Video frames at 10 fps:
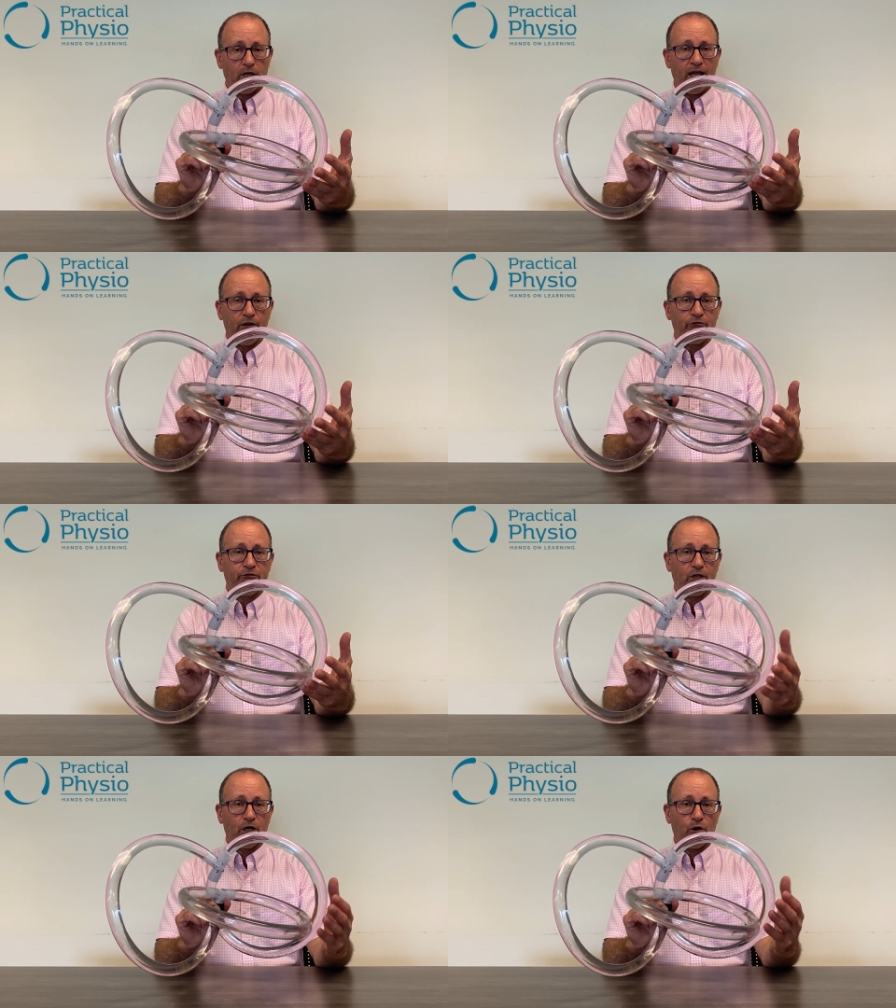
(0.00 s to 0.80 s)
and
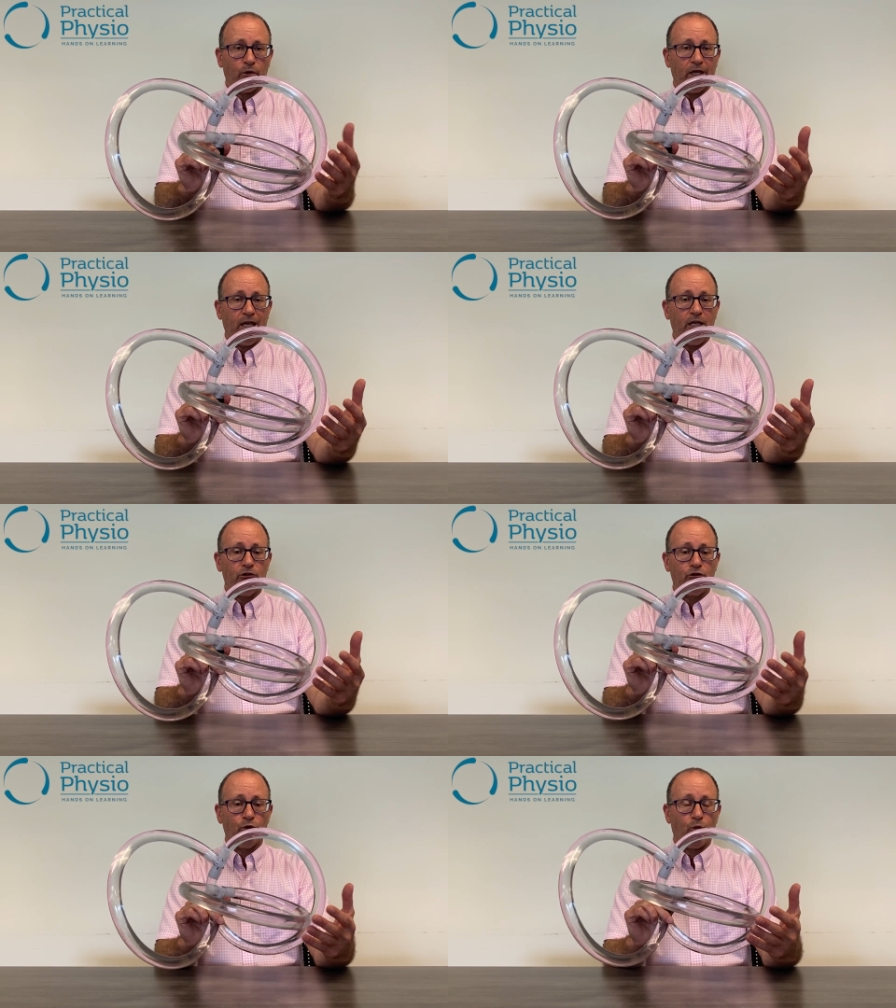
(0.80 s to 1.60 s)
flow
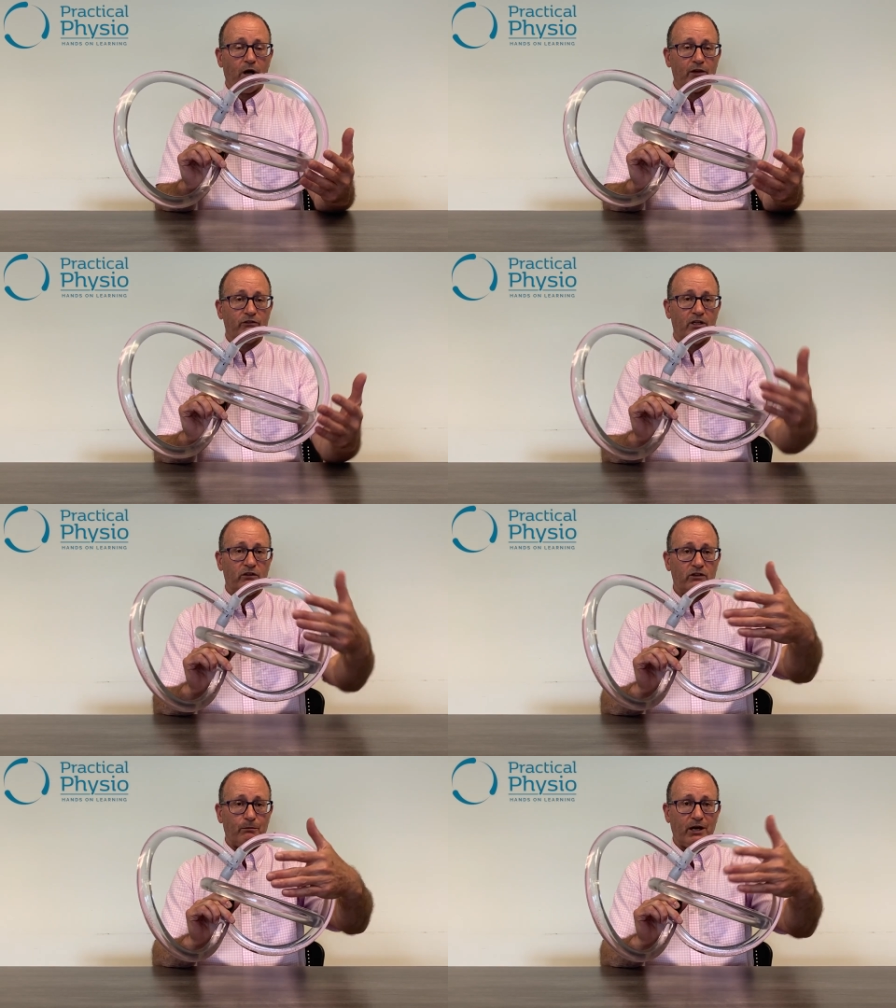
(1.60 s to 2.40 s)
into one of the
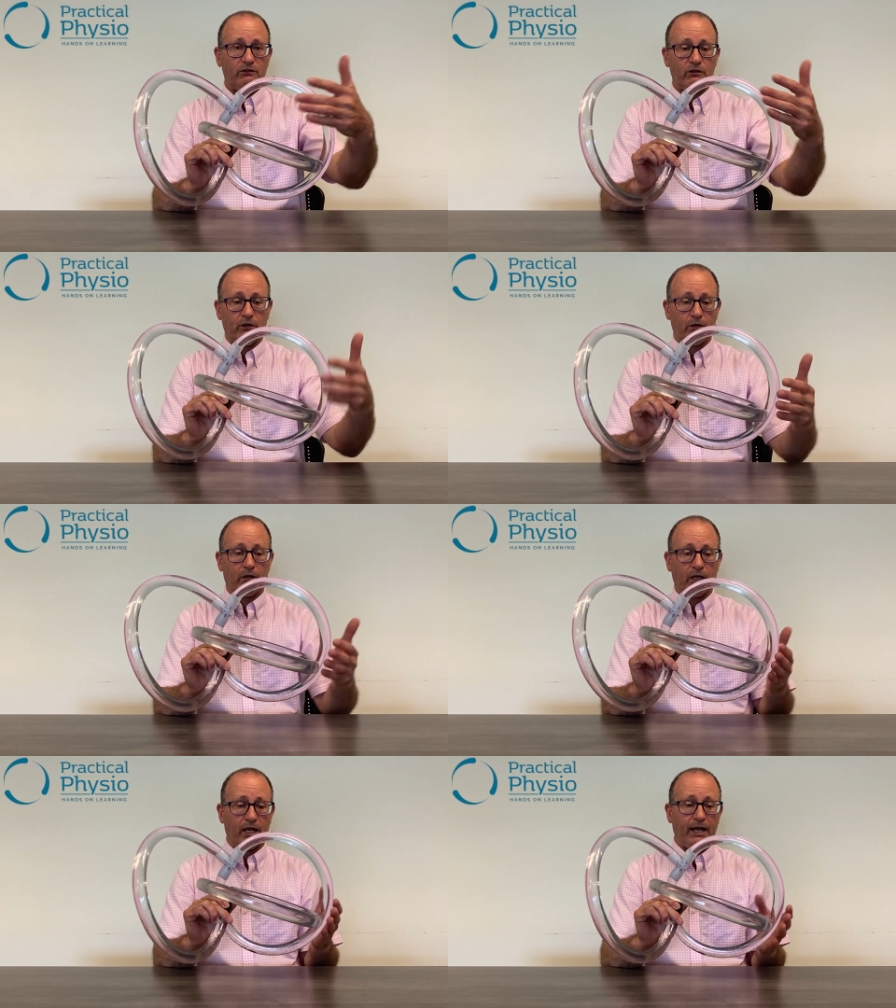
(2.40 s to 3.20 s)

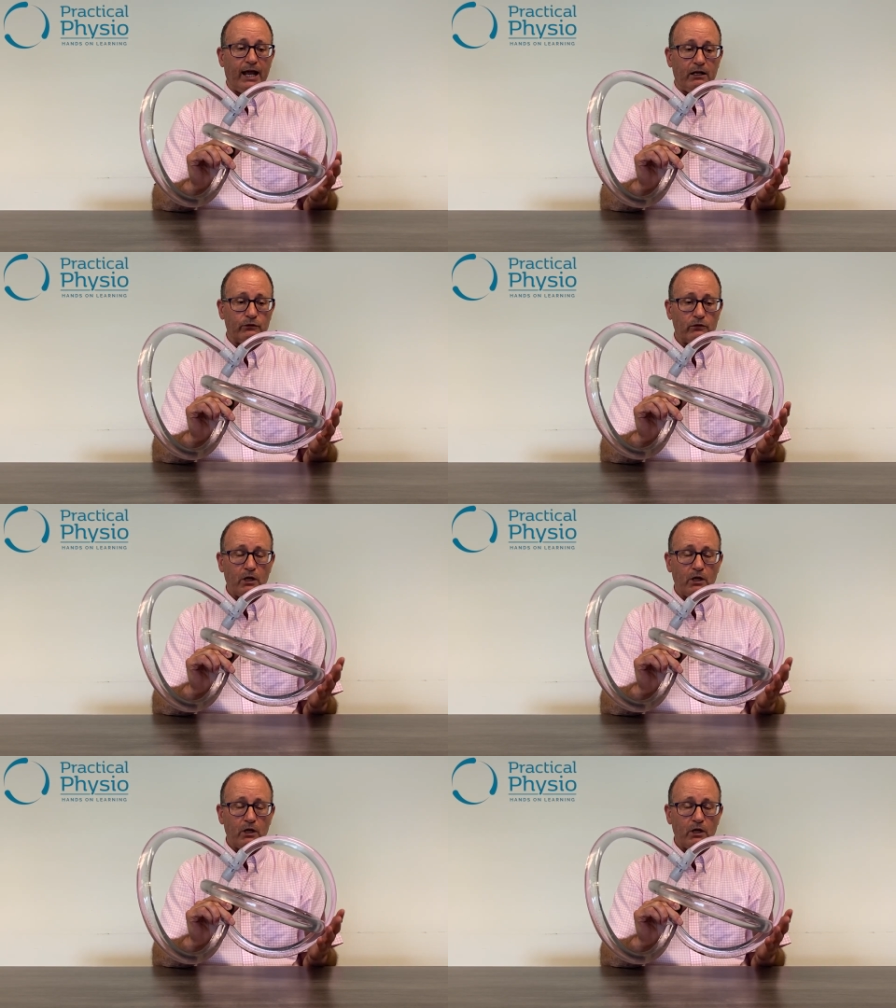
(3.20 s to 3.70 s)
semicircular canals.